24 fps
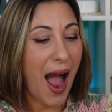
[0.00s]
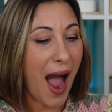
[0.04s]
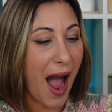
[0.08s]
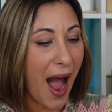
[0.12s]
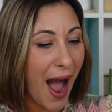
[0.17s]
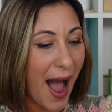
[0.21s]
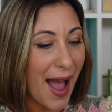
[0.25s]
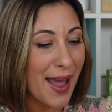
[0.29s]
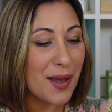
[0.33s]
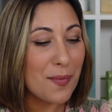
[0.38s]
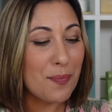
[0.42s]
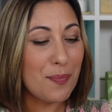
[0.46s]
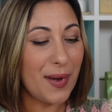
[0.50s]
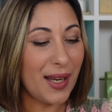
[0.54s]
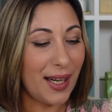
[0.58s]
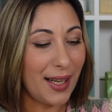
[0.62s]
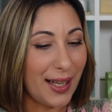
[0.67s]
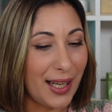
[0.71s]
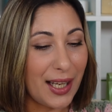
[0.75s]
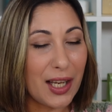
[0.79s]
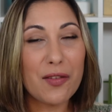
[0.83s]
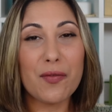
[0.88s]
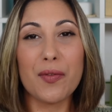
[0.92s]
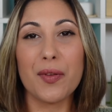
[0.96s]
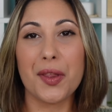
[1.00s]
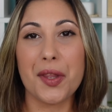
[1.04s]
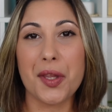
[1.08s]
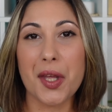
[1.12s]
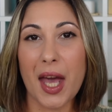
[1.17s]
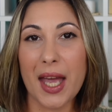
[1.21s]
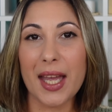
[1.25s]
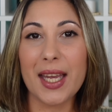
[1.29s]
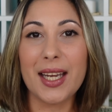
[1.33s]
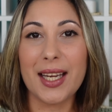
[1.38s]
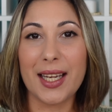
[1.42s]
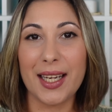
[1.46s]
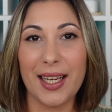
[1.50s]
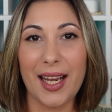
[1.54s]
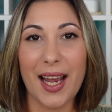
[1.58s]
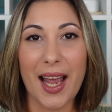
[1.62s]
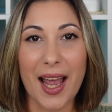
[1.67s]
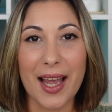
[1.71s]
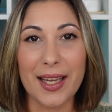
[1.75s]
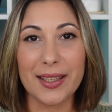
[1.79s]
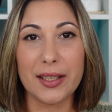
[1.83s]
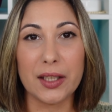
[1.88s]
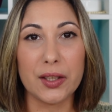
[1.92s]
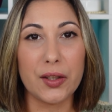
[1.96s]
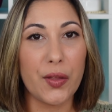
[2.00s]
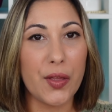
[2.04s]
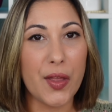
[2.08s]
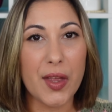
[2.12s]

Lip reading: I believe they created